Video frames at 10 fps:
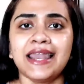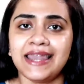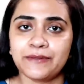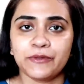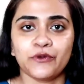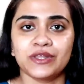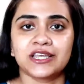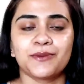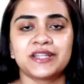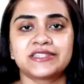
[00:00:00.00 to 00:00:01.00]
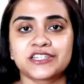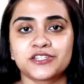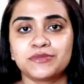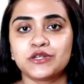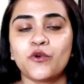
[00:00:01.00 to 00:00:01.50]
Let me know in the comment
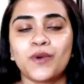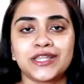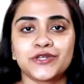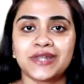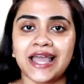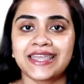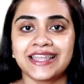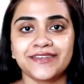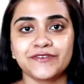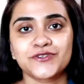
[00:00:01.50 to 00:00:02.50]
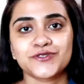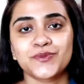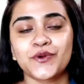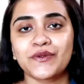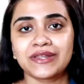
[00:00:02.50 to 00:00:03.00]
section below whether you like Hindi videos
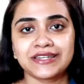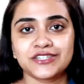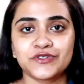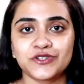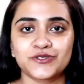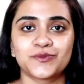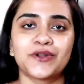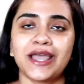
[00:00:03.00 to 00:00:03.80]
more or English videos more.